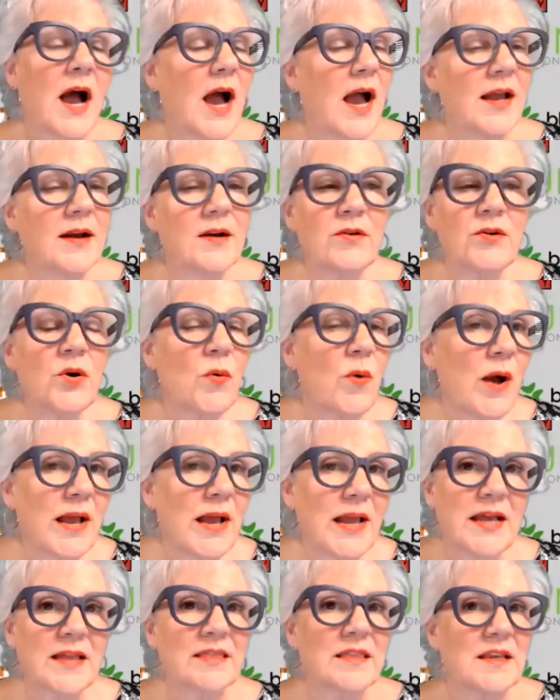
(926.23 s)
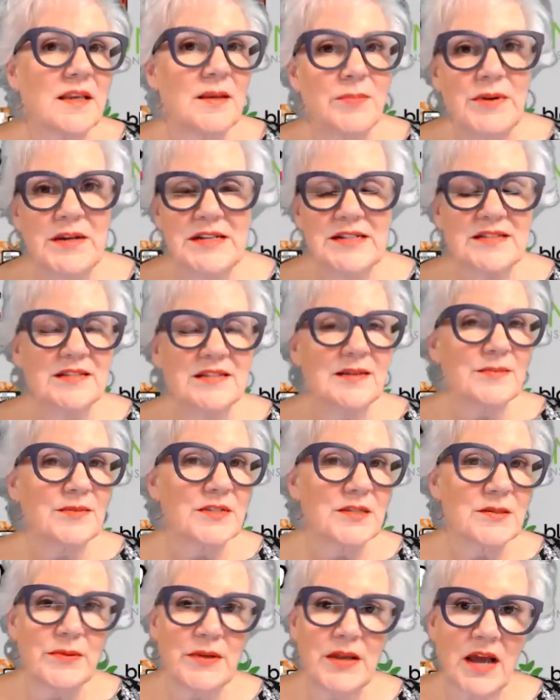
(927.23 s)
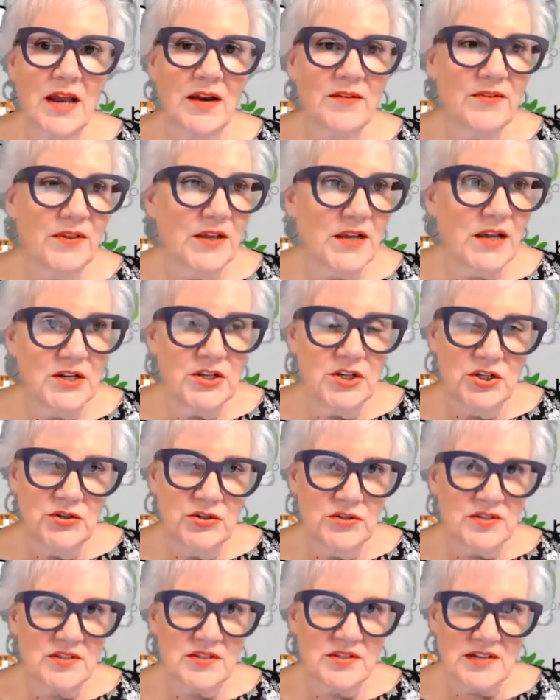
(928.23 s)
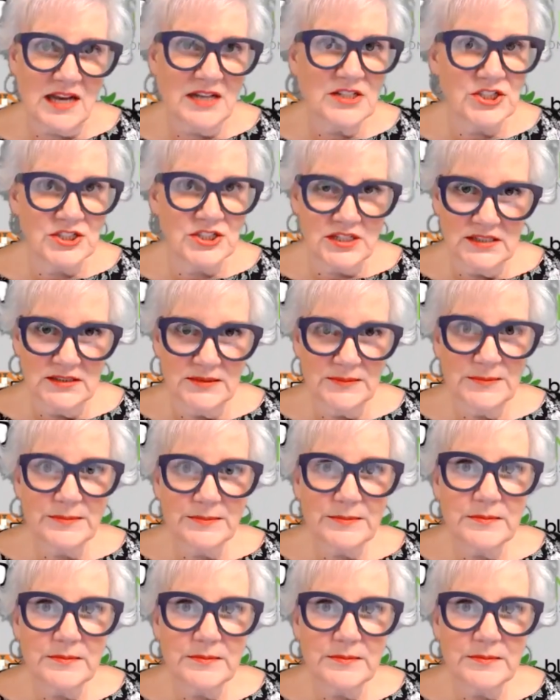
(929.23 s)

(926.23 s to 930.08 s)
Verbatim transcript: I don't know why, Anthony, but it seems to be kind of like a new discussion.